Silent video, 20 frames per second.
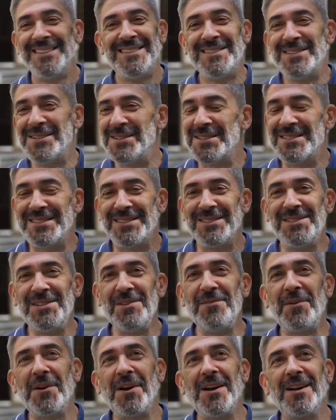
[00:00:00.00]
it's
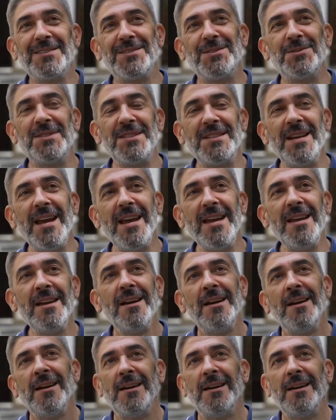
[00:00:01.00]
difficult to say.